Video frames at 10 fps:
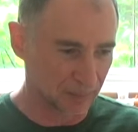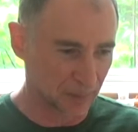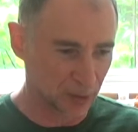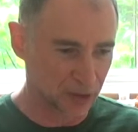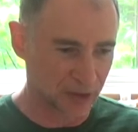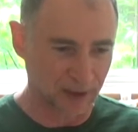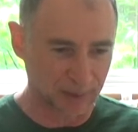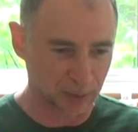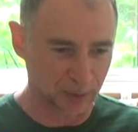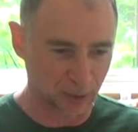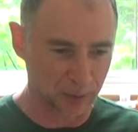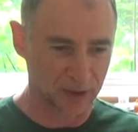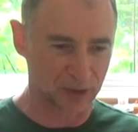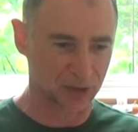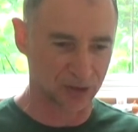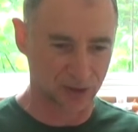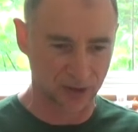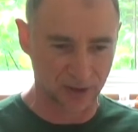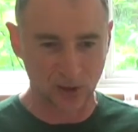most high performance